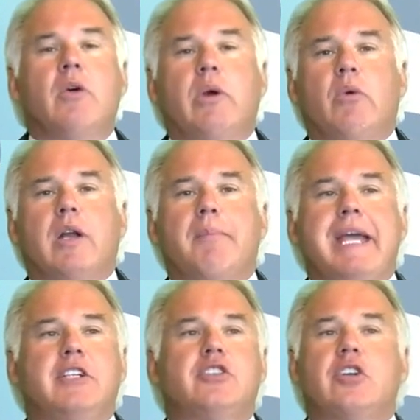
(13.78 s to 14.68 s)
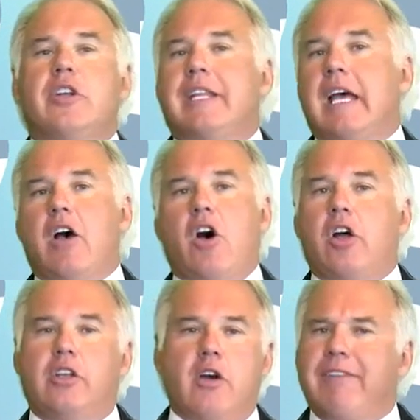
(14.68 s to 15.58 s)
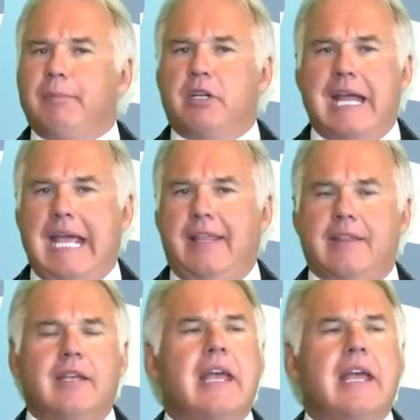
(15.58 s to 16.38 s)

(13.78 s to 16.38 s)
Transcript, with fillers: We want to make sure that on November 8th,